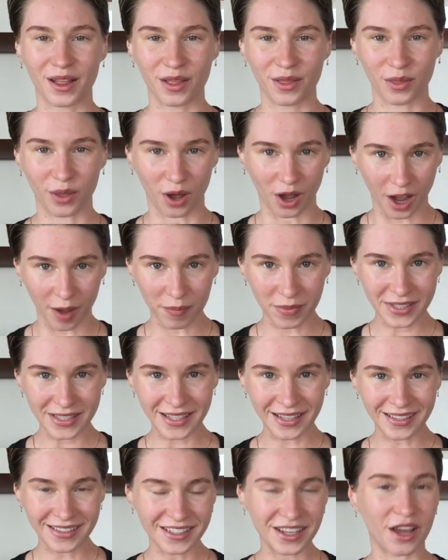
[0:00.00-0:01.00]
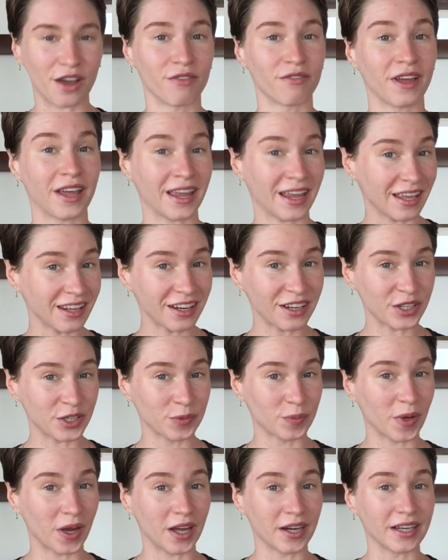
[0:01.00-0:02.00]
The opposite of hating your
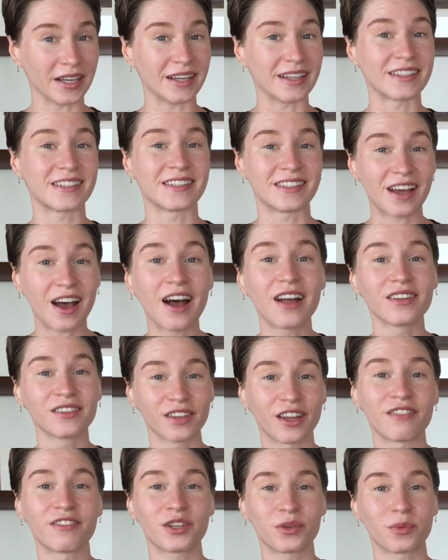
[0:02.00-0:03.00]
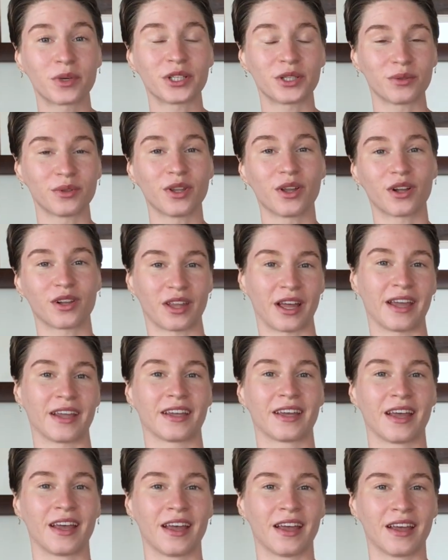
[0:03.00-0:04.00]
body is not loving what you look
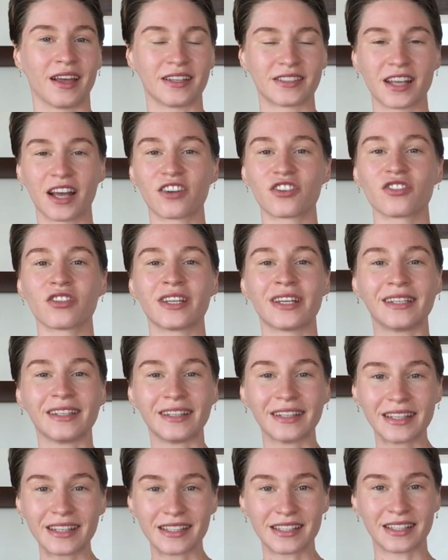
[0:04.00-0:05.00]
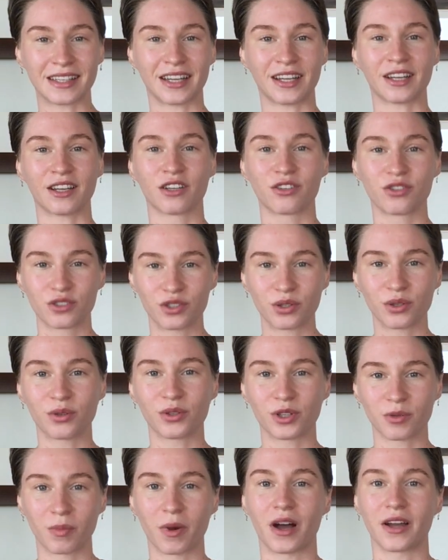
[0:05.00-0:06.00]
like. It's actually listening to
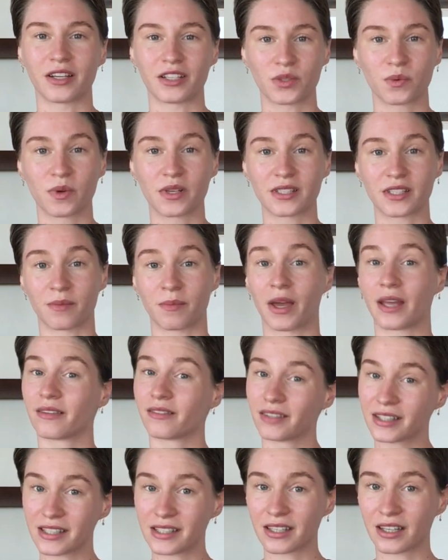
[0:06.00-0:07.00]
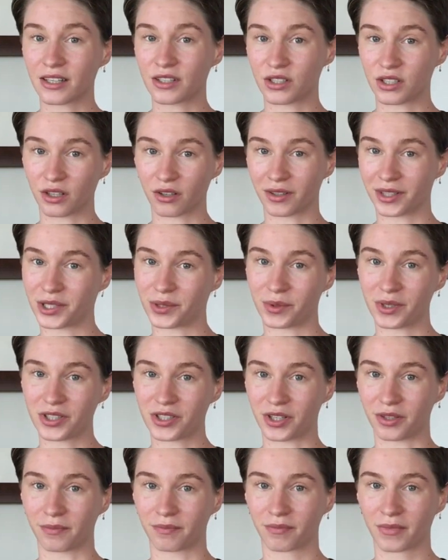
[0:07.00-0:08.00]
your body's wisdom and listening to your
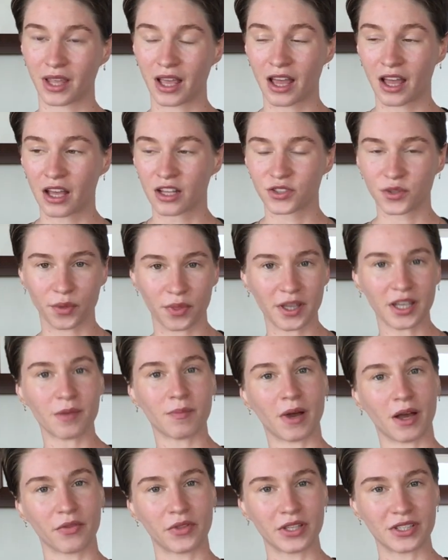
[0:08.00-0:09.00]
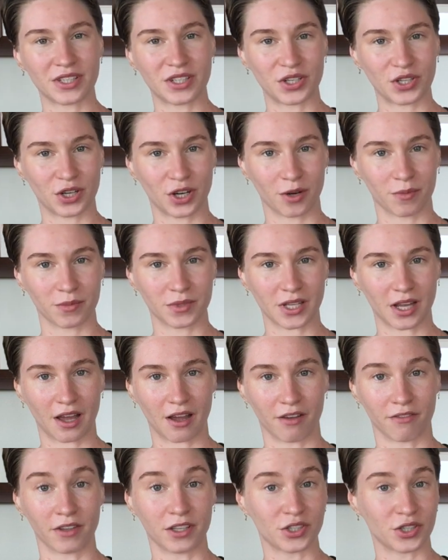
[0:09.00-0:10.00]
intuition. So think about this in terms
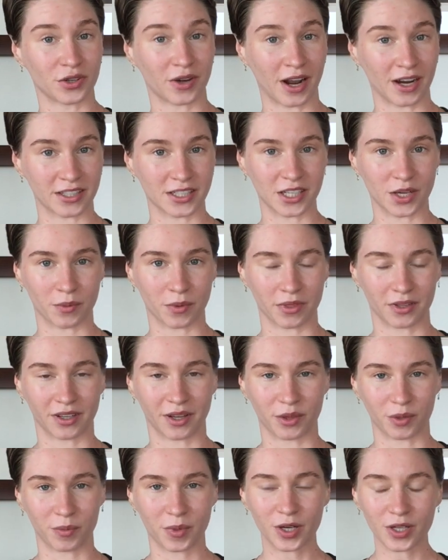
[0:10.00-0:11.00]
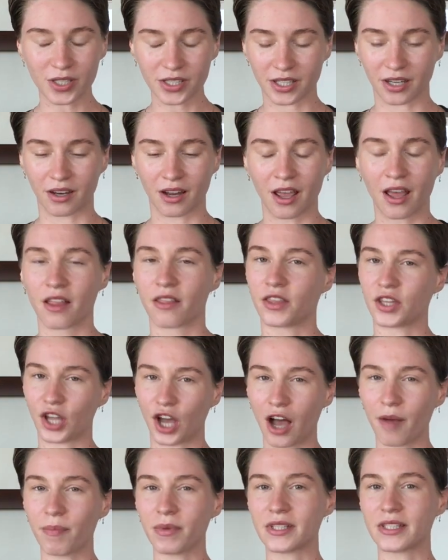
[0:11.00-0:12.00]
of interacting with another person. The
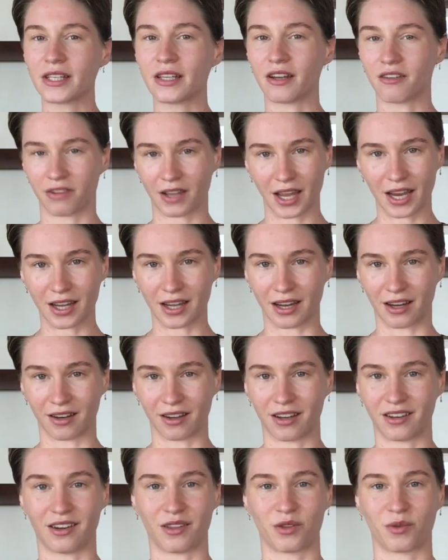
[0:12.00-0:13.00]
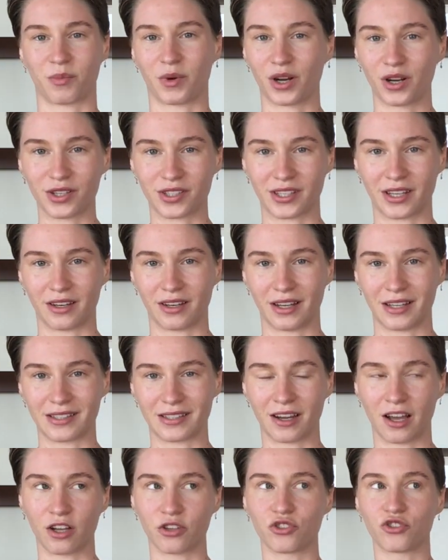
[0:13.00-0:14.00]
opposite of hating another person is
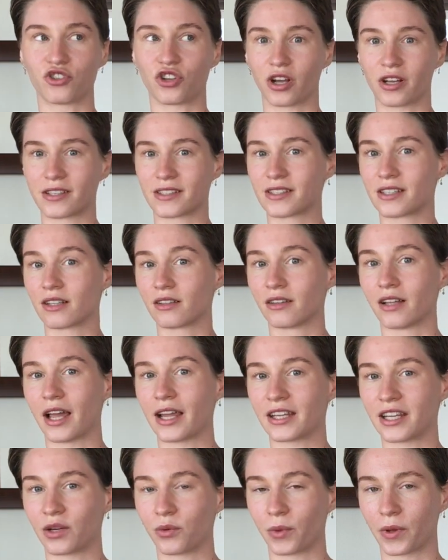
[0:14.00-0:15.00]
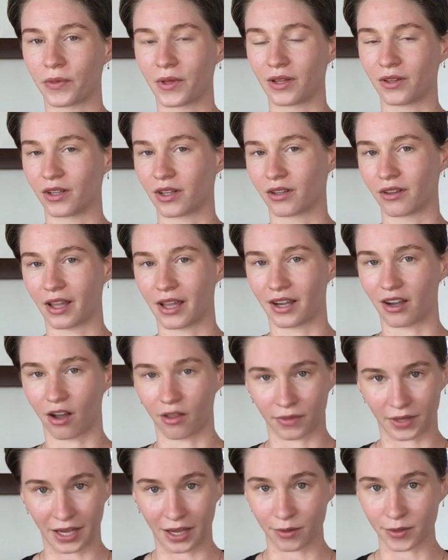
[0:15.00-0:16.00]
not just liking what they look like
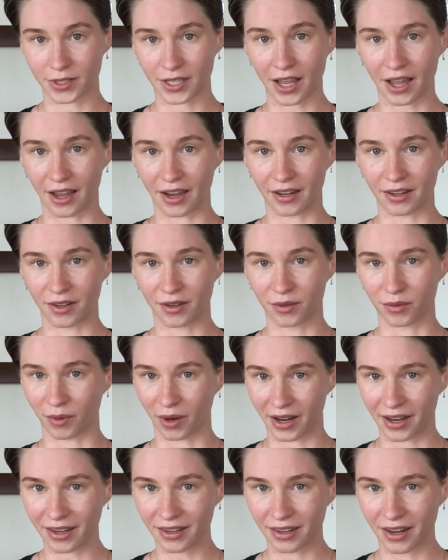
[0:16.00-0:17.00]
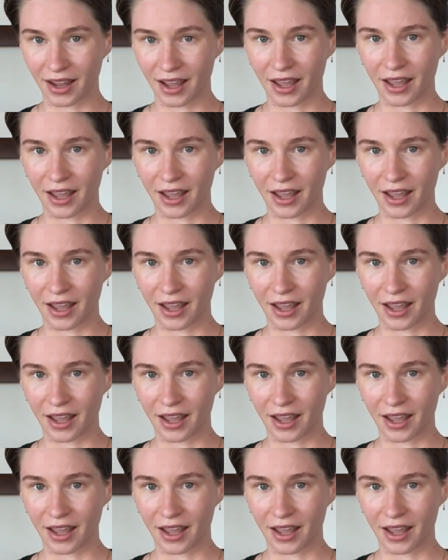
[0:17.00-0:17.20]
on the outside, right?